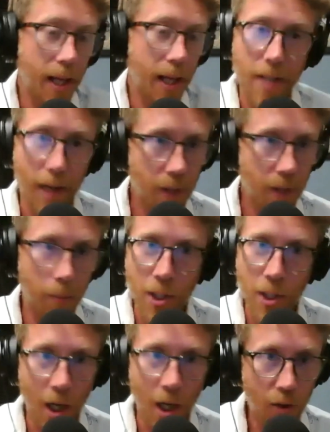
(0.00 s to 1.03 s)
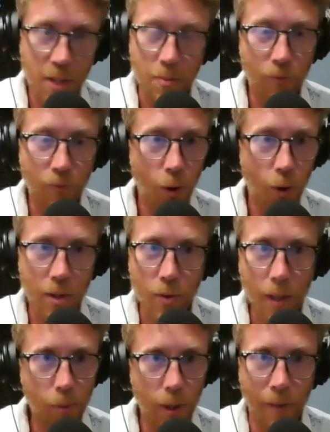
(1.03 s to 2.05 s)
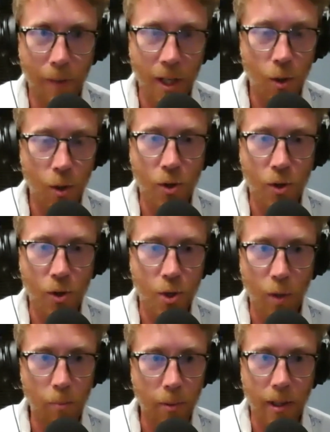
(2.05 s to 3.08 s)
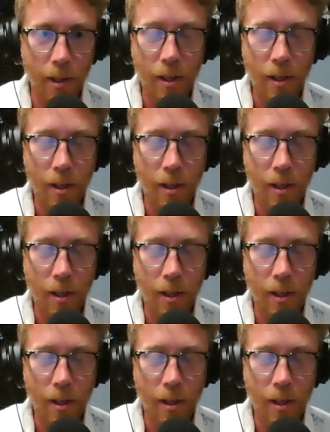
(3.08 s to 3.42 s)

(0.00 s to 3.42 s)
I said, I've done a bunch of hundreds before, so I pretty much know the drill, but